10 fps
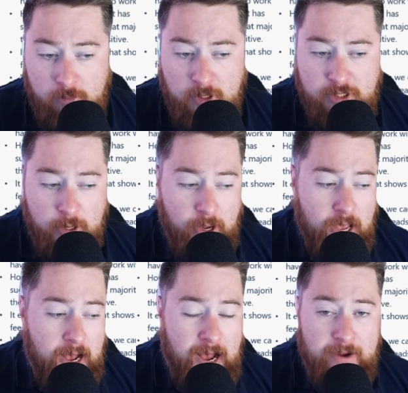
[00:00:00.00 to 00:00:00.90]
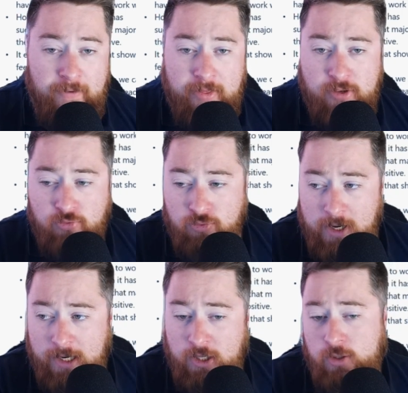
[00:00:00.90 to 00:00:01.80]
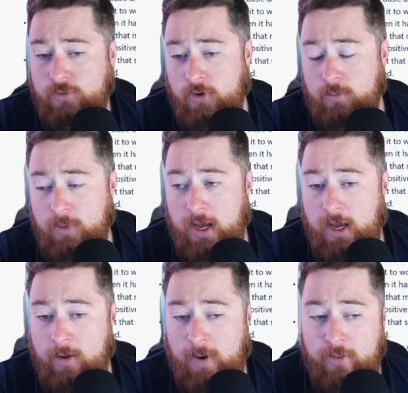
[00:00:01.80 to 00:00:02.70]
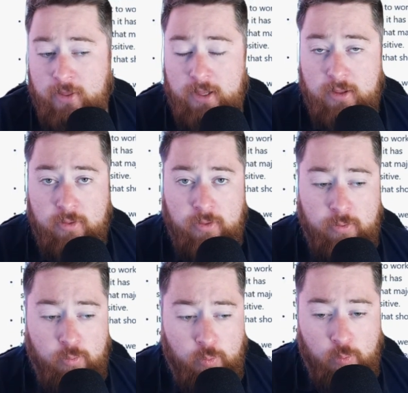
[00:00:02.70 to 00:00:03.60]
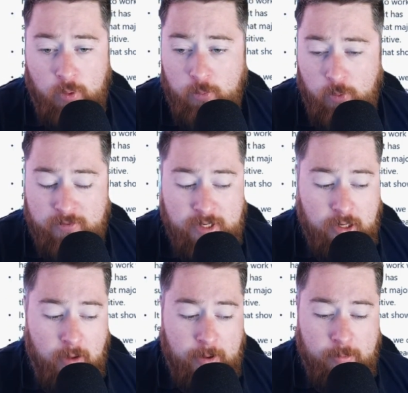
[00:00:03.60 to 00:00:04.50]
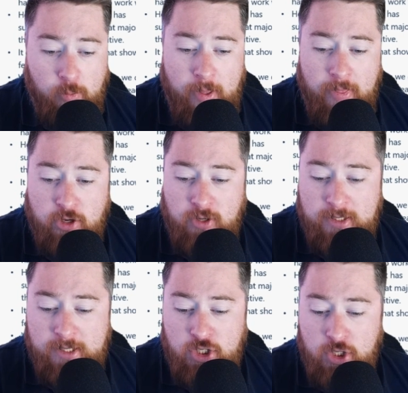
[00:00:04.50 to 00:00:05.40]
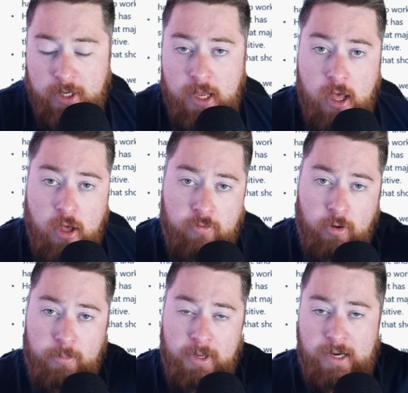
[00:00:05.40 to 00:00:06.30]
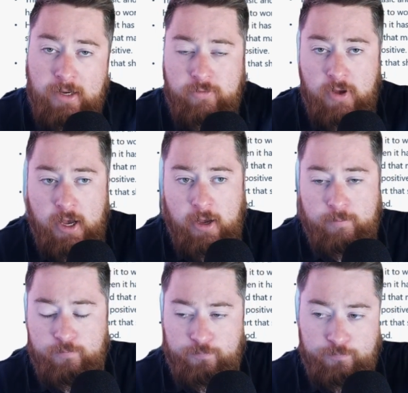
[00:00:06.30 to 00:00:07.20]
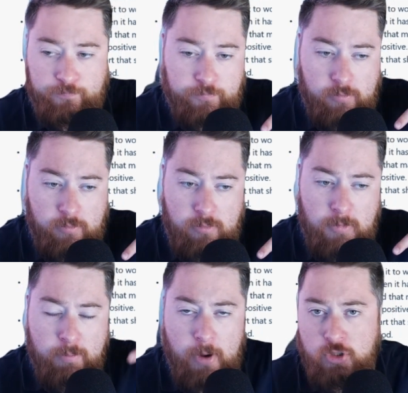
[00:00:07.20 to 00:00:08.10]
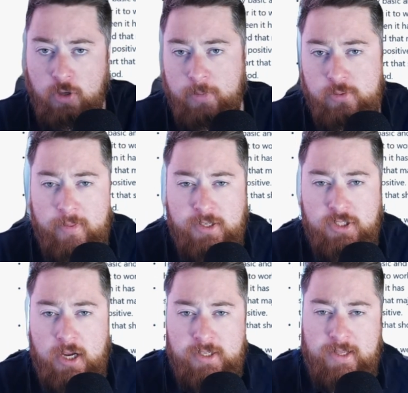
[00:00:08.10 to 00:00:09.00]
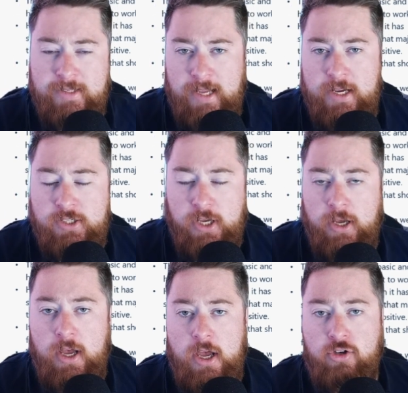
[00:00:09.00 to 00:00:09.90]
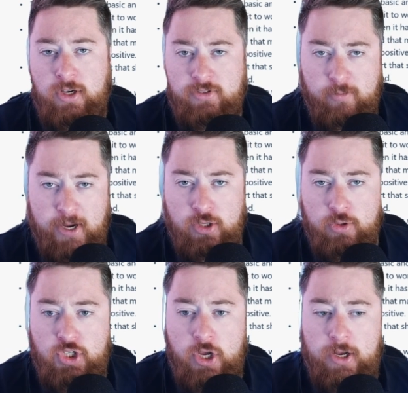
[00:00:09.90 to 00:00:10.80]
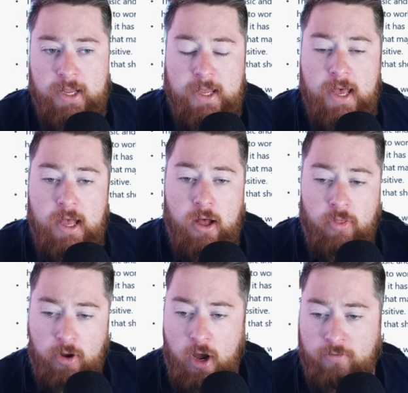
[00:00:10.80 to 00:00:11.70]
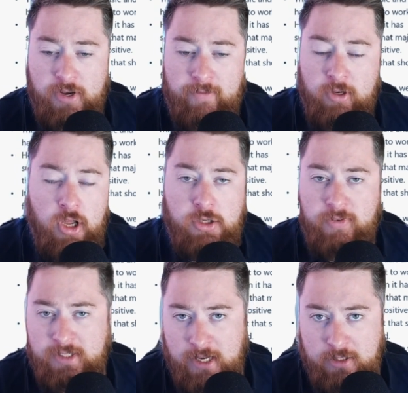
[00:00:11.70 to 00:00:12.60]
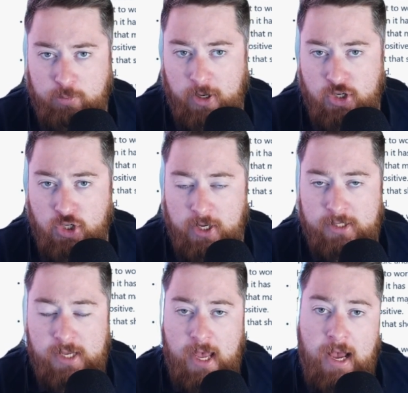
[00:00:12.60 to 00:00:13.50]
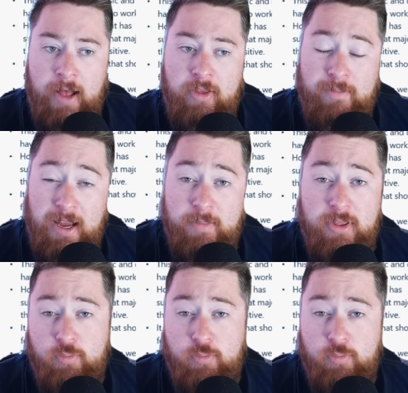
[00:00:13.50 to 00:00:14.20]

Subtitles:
So I find this really useful. I think we've seen a lot of people when they're transitioning from kind of most companies when they're starting their data transformational journey, they often have loads of Excel spreadsheets, and they might be in the